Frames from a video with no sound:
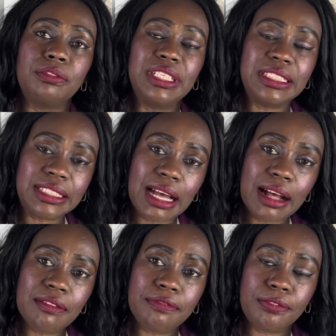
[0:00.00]

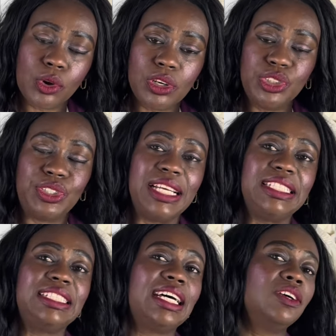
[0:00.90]
Easter floral
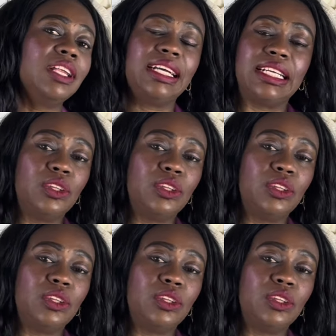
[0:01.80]
dresses are not like